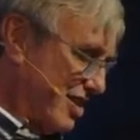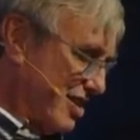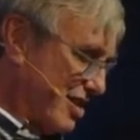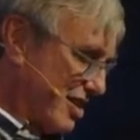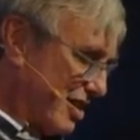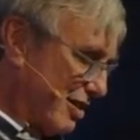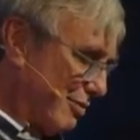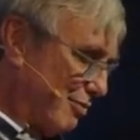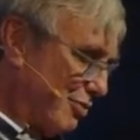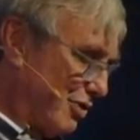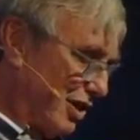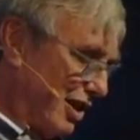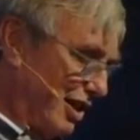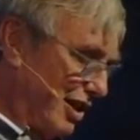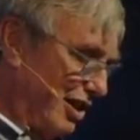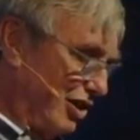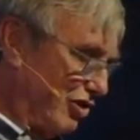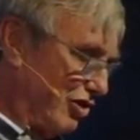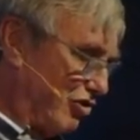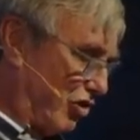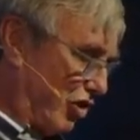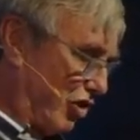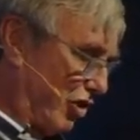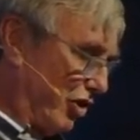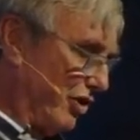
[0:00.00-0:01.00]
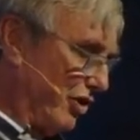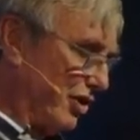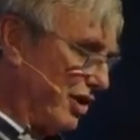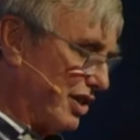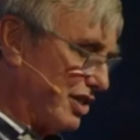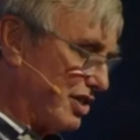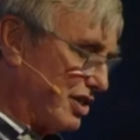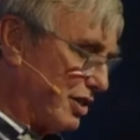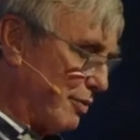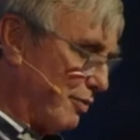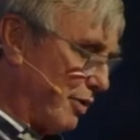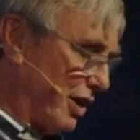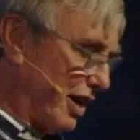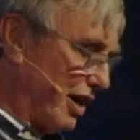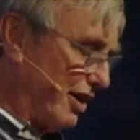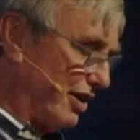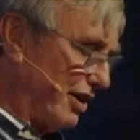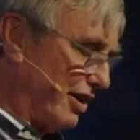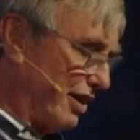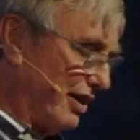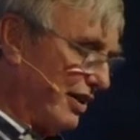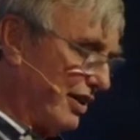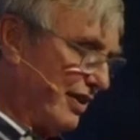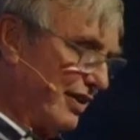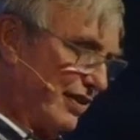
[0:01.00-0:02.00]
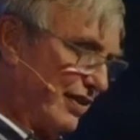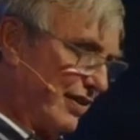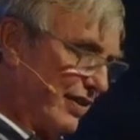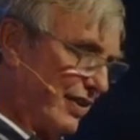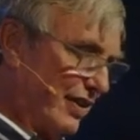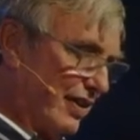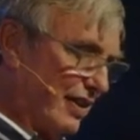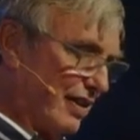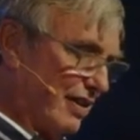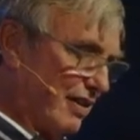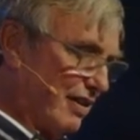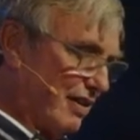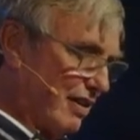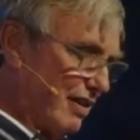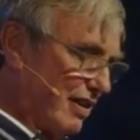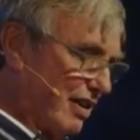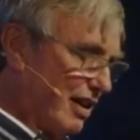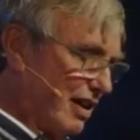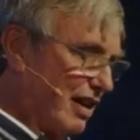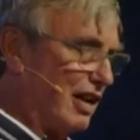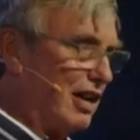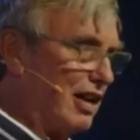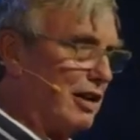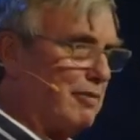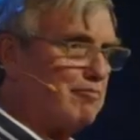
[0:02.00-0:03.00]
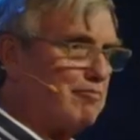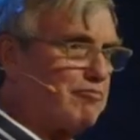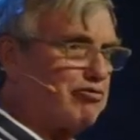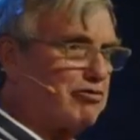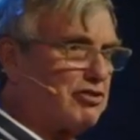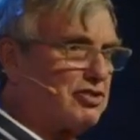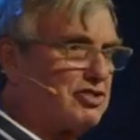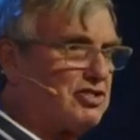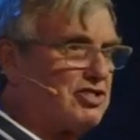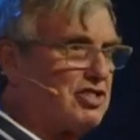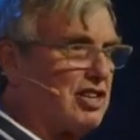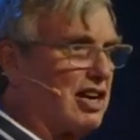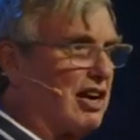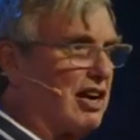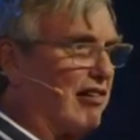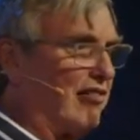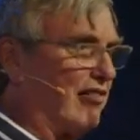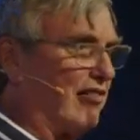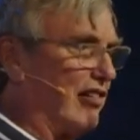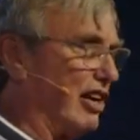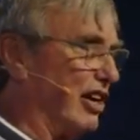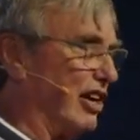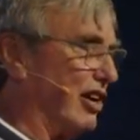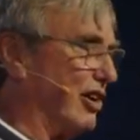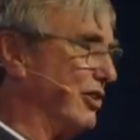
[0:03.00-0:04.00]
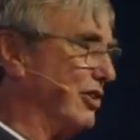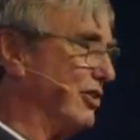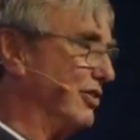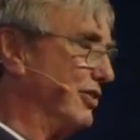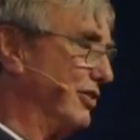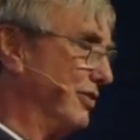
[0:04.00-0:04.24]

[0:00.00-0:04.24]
completely true. It's about an impresario